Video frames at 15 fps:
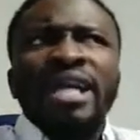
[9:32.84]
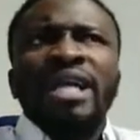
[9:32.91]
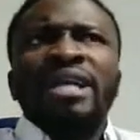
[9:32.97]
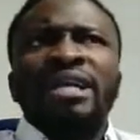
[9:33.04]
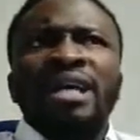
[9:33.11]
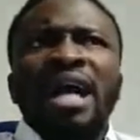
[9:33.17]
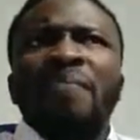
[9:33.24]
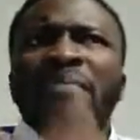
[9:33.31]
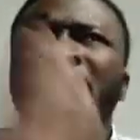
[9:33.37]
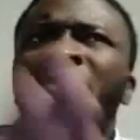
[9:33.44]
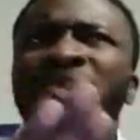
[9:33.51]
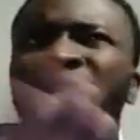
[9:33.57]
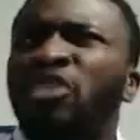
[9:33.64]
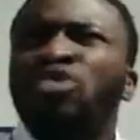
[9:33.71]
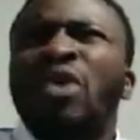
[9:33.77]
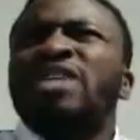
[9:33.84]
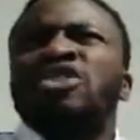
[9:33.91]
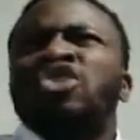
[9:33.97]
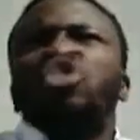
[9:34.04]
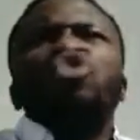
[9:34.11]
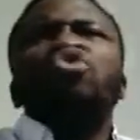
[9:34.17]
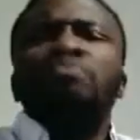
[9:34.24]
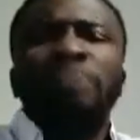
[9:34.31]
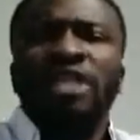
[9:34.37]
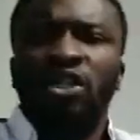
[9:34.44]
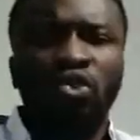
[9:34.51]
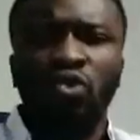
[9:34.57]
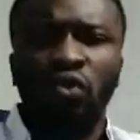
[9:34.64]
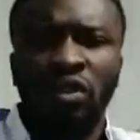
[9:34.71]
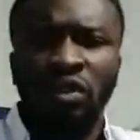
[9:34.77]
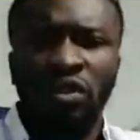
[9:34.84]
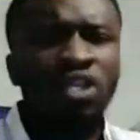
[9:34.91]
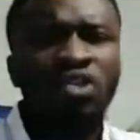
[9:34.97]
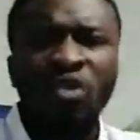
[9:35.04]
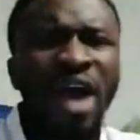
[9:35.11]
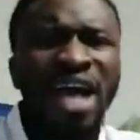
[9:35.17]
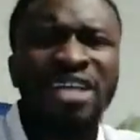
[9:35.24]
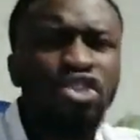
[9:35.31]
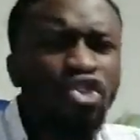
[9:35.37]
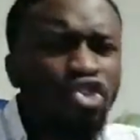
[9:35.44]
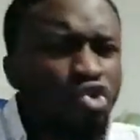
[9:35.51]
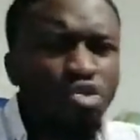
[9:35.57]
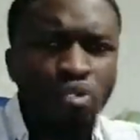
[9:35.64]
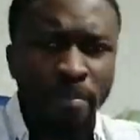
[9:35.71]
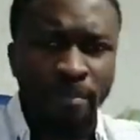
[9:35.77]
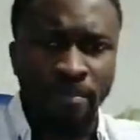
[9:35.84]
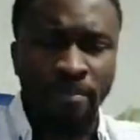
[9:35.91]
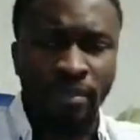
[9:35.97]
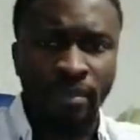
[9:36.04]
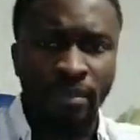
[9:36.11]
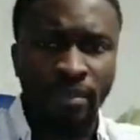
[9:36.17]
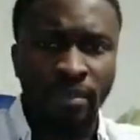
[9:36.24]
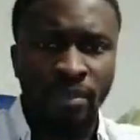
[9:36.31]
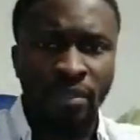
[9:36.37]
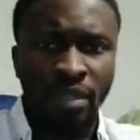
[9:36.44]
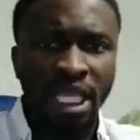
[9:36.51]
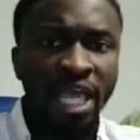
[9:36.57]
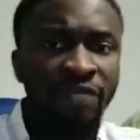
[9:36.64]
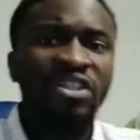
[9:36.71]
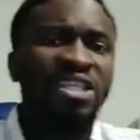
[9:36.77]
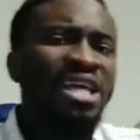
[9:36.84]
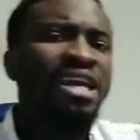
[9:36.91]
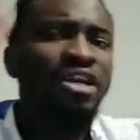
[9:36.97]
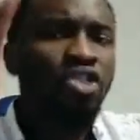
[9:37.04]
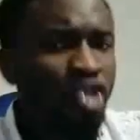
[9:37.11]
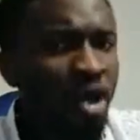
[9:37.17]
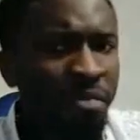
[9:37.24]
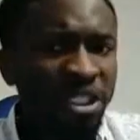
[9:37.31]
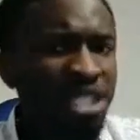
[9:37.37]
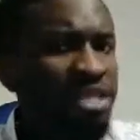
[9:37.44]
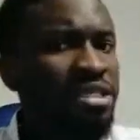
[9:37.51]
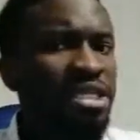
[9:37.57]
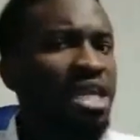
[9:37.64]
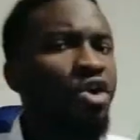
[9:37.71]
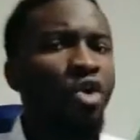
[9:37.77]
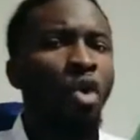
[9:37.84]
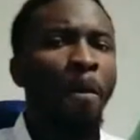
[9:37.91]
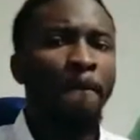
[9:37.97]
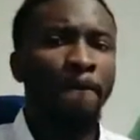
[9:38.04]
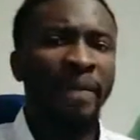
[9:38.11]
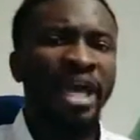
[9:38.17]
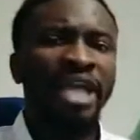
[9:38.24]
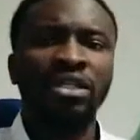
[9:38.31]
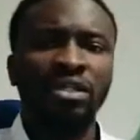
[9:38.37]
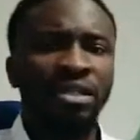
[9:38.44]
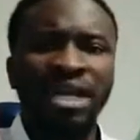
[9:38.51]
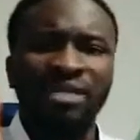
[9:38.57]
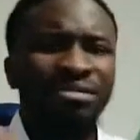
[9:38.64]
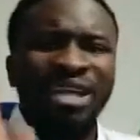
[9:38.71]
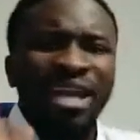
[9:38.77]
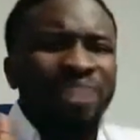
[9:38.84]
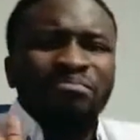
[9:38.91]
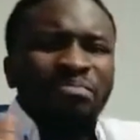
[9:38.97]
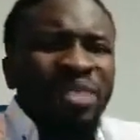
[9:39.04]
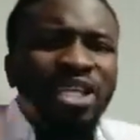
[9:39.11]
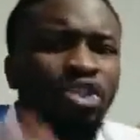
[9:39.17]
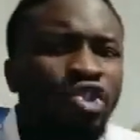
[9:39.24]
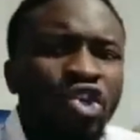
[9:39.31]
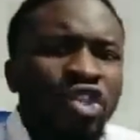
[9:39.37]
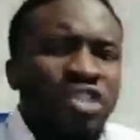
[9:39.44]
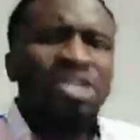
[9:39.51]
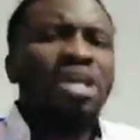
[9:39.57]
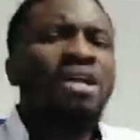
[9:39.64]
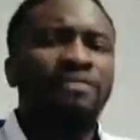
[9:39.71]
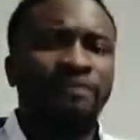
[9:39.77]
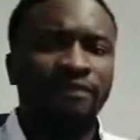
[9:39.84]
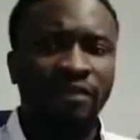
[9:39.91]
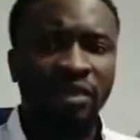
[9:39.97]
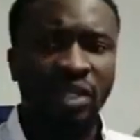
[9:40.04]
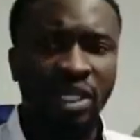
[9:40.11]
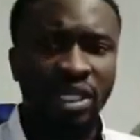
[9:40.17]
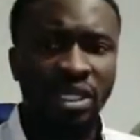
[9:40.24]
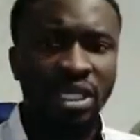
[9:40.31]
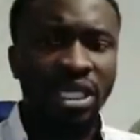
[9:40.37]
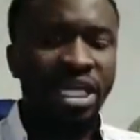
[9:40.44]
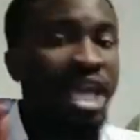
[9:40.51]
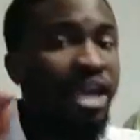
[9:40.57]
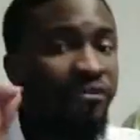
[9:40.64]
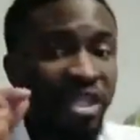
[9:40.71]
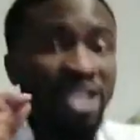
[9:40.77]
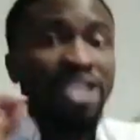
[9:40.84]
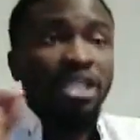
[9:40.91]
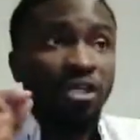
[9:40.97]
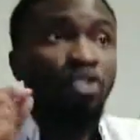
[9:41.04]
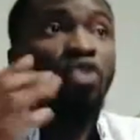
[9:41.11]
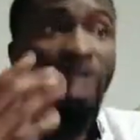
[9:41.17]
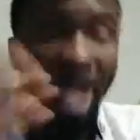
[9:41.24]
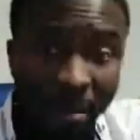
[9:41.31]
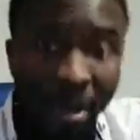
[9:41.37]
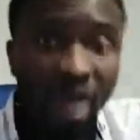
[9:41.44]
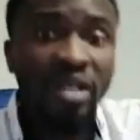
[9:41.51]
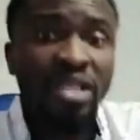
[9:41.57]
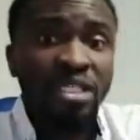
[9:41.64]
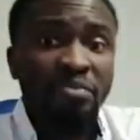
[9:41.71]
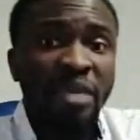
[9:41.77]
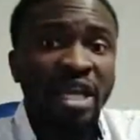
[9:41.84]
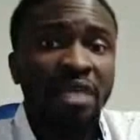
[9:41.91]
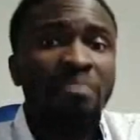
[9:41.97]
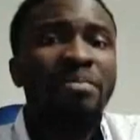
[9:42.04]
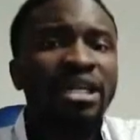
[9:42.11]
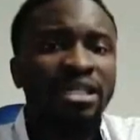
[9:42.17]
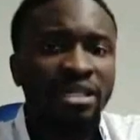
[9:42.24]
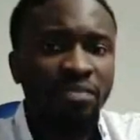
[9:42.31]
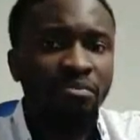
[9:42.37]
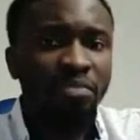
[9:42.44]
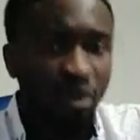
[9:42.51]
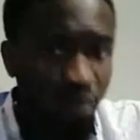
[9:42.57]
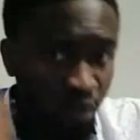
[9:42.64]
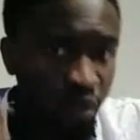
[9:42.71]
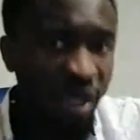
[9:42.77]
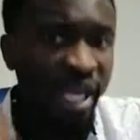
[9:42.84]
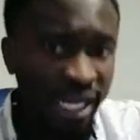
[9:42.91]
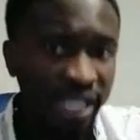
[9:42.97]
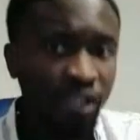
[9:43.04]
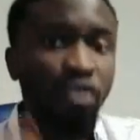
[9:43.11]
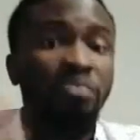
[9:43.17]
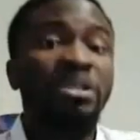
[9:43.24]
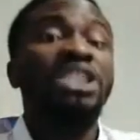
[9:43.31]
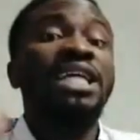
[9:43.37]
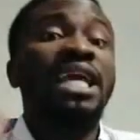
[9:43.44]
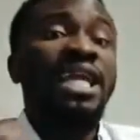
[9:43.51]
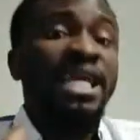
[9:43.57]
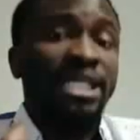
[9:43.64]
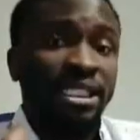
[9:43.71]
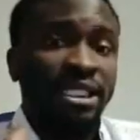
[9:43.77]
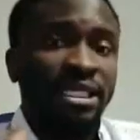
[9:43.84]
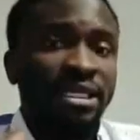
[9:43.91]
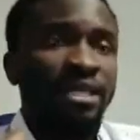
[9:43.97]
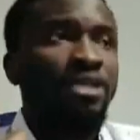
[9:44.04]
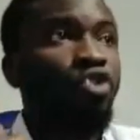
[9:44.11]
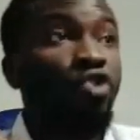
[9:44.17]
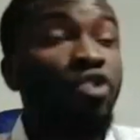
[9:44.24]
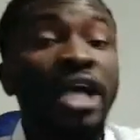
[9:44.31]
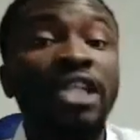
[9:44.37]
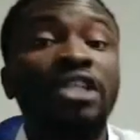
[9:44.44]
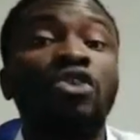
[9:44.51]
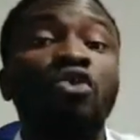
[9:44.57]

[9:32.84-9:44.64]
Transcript: come out there to assume the truth? You don't assume. If it's an assumption, stay home and be to yourself. If it is the truth, come out and speak, but be willing to be challenged so that you